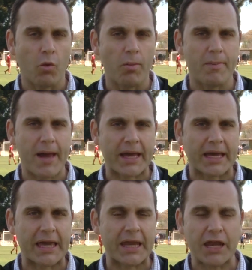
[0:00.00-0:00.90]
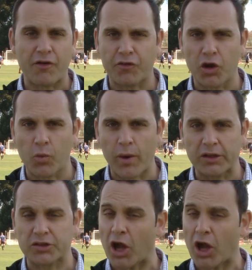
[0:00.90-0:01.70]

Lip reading: We'll be back again in a few weeks.